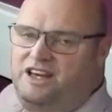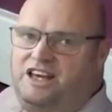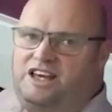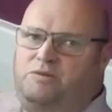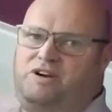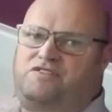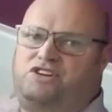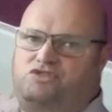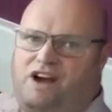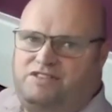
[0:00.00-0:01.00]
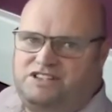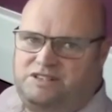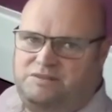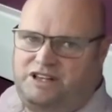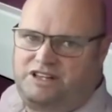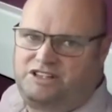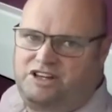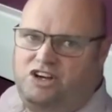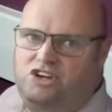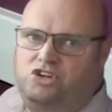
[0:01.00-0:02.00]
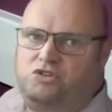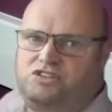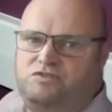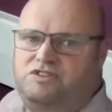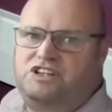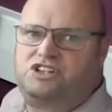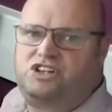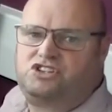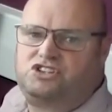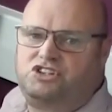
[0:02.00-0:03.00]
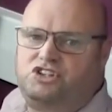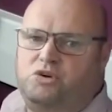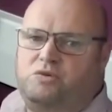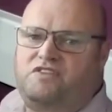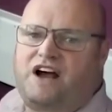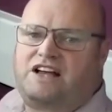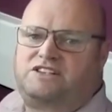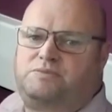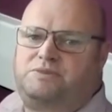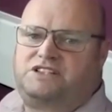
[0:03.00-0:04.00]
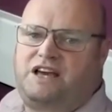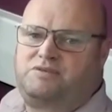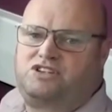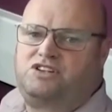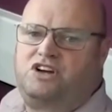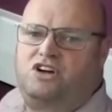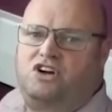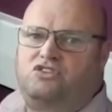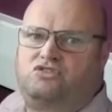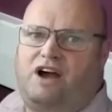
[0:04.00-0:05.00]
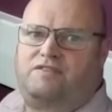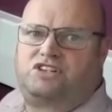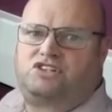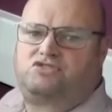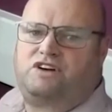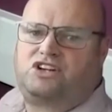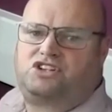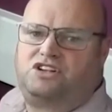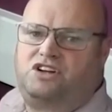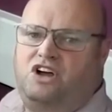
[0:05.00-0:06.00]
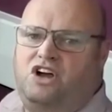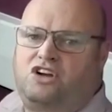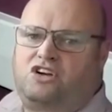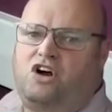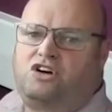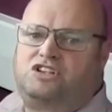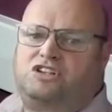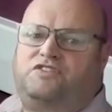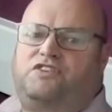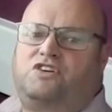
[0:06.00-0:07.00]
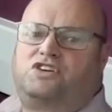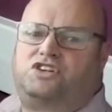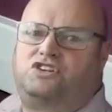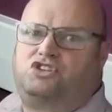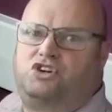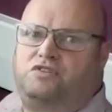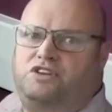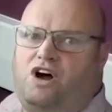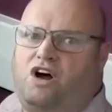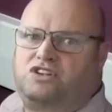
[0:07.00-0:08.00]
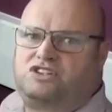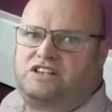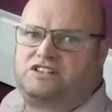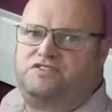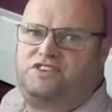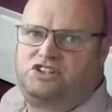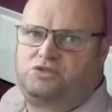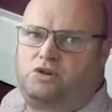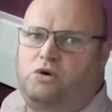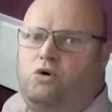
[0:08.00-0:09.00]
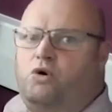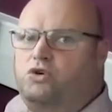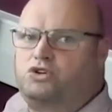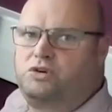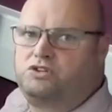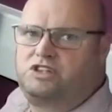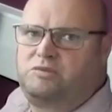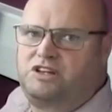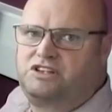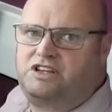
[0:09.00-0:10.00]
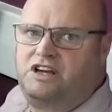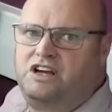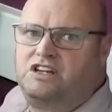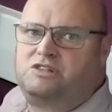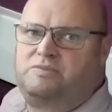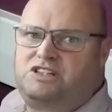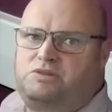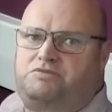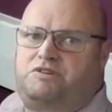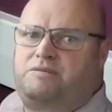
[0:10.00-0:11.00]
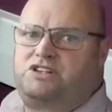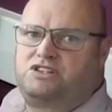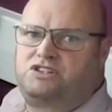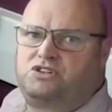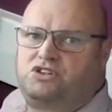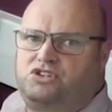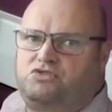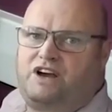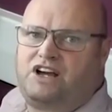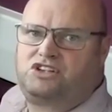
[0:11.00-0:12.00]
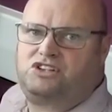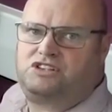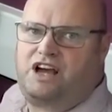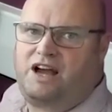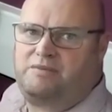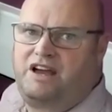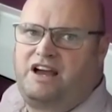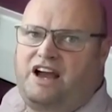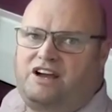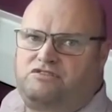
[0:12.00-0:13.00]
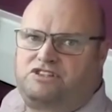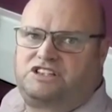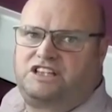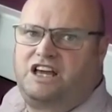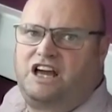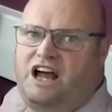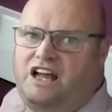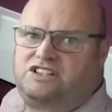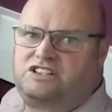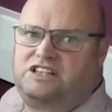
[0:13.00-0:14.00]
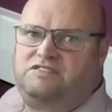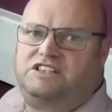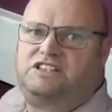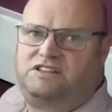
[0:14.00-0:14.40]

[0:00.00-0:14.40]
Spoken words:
Here we have the driving simulator, used in research to do with hazard perception, driver distraction, cognitive function during the onset of visual or audio stimulus, to measure parameters such as reaction time, accuracy and steering